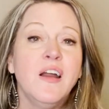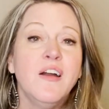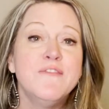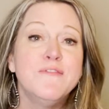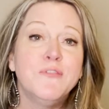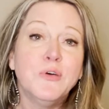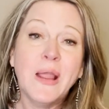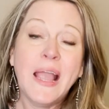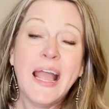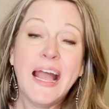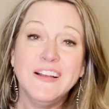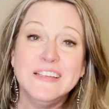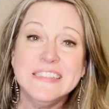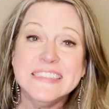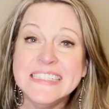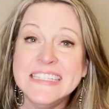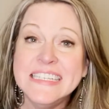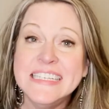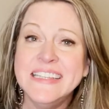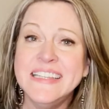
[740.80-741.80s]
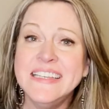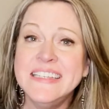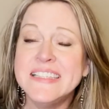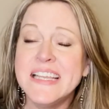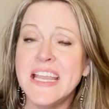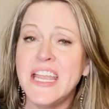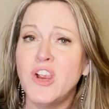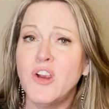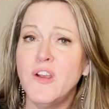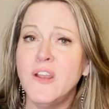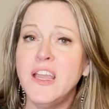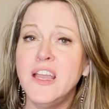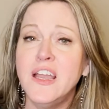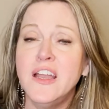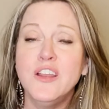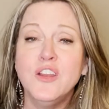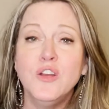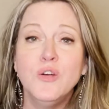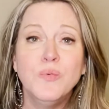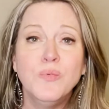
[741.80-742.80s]
For housing in this
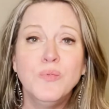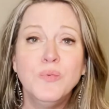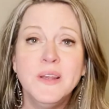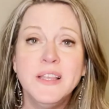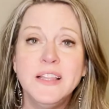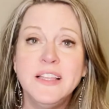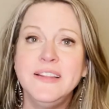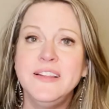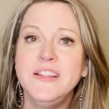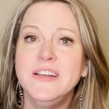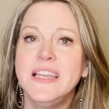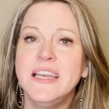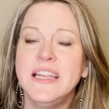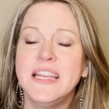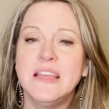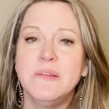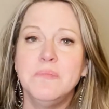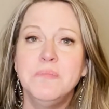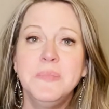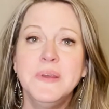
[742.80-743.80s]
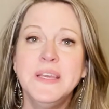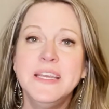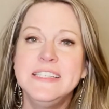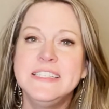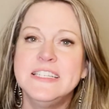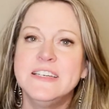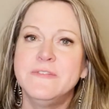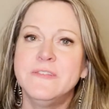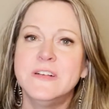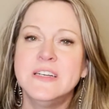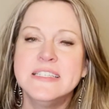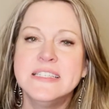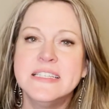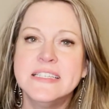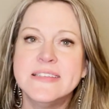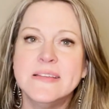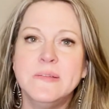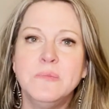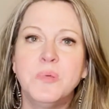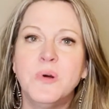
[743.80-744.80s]
area, you're really looking at big
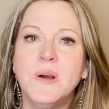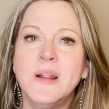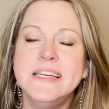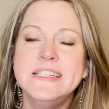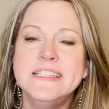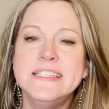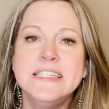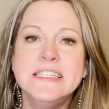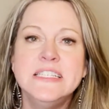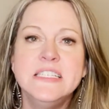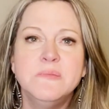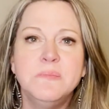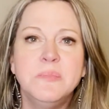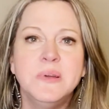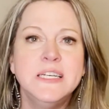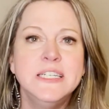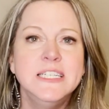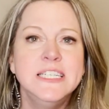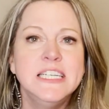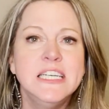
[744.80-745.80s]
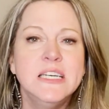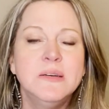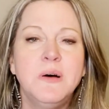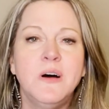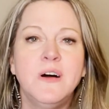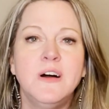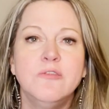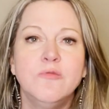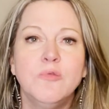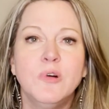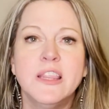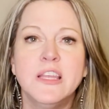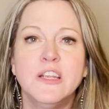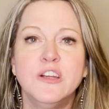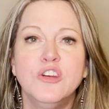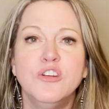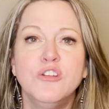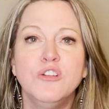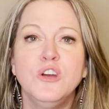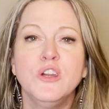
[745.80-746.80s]
differences in pricing depending upon whether
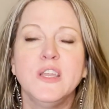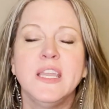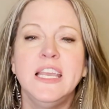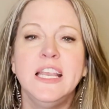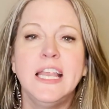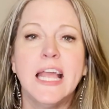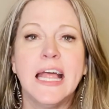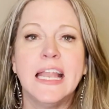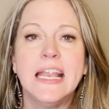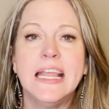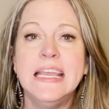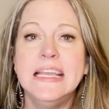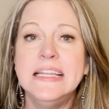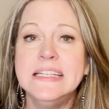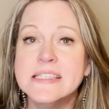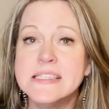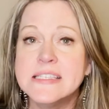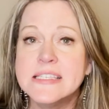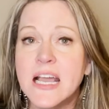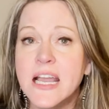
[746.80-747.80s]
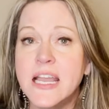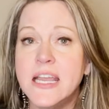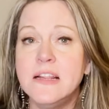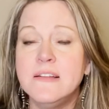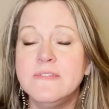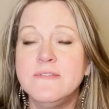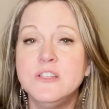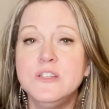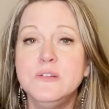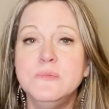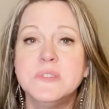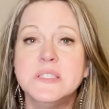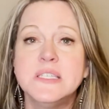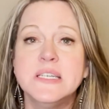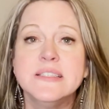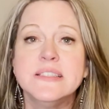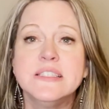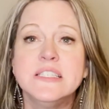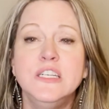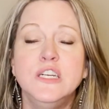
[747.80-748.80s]
you're looking at inside of Loop
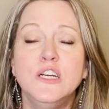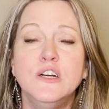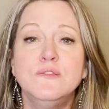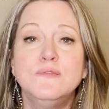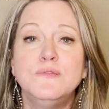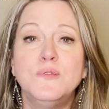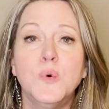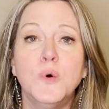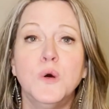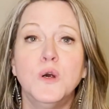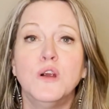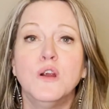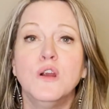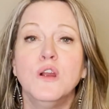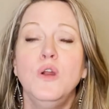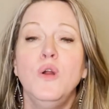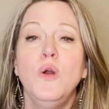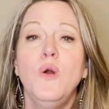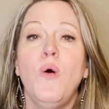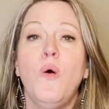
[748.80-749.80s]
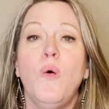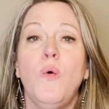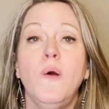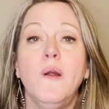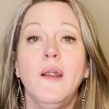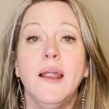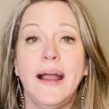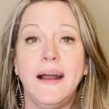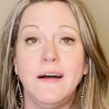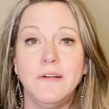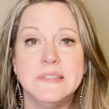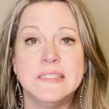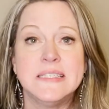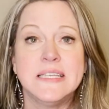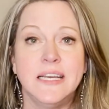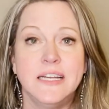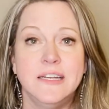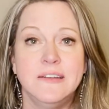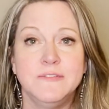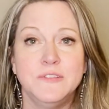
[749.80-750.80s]
1604 or
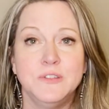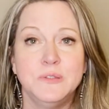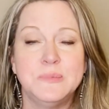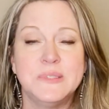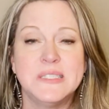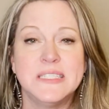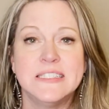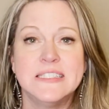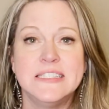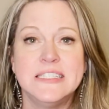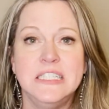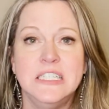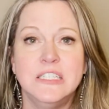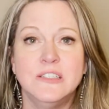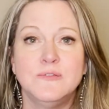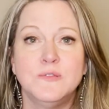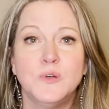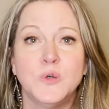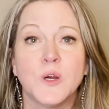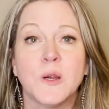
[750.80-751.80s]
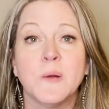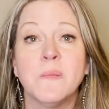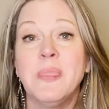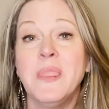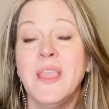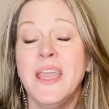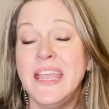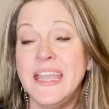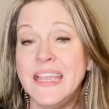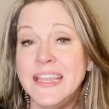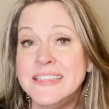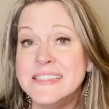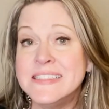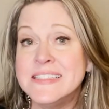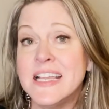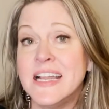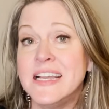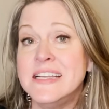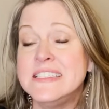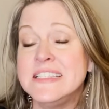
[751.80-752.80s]
outside of Loop 1604.
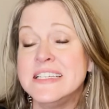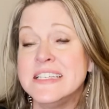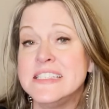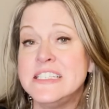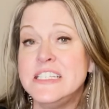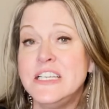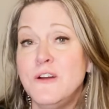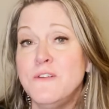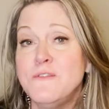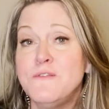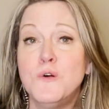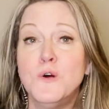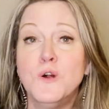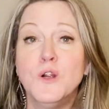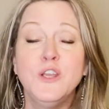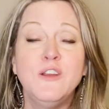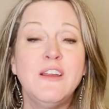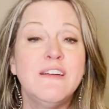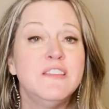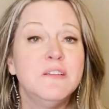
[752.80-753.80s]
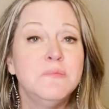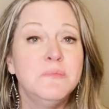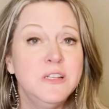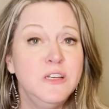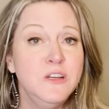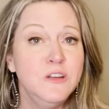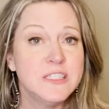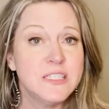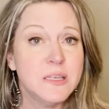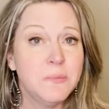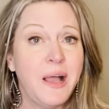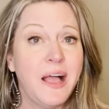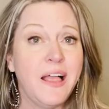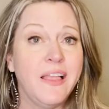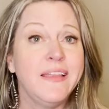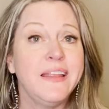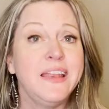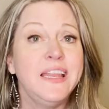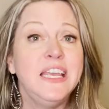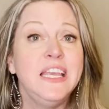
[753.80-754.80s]
Inside 1604, you have the
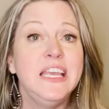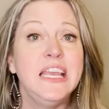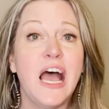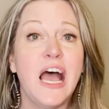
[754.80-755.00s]
municipality